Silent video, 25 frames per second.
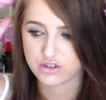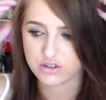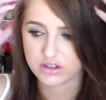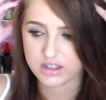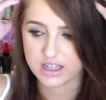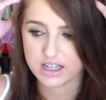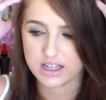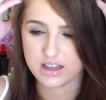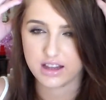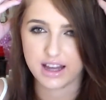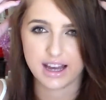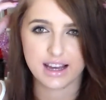
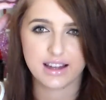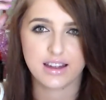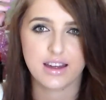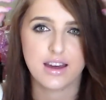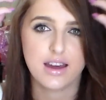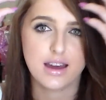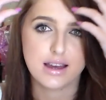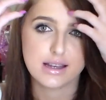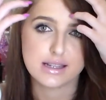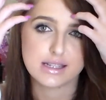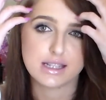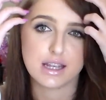literally like
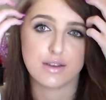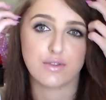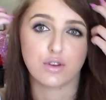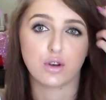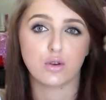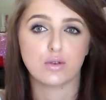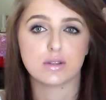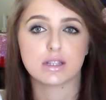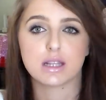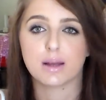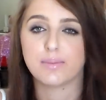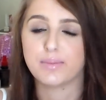
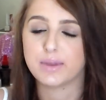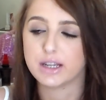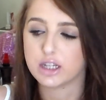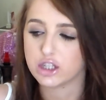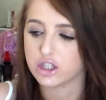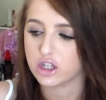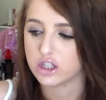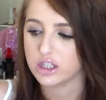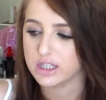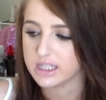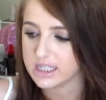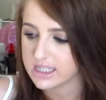$7 or something.
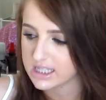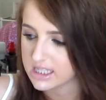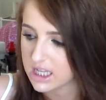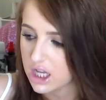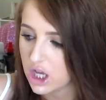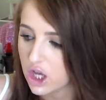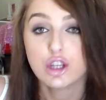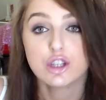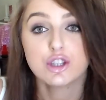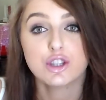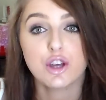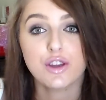
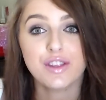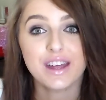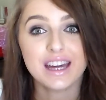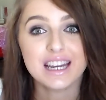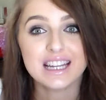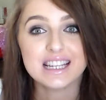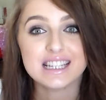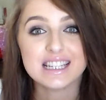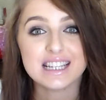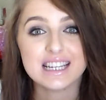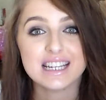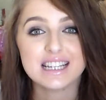So
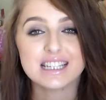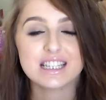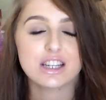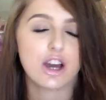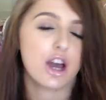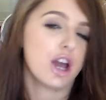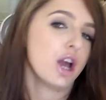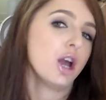that is it.